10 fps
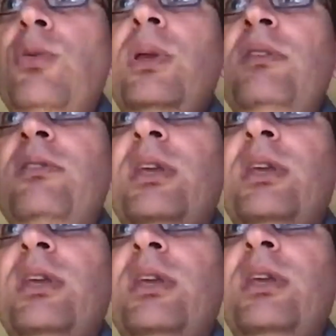
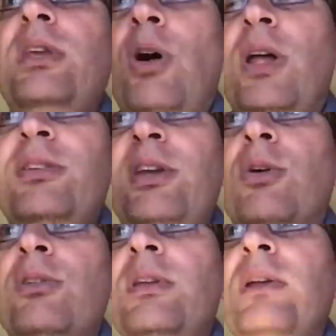increase the amount of
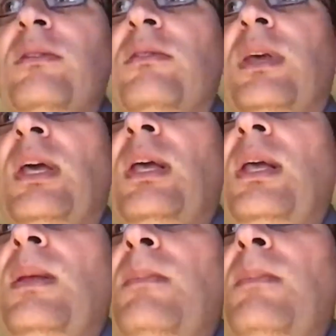antioxidants,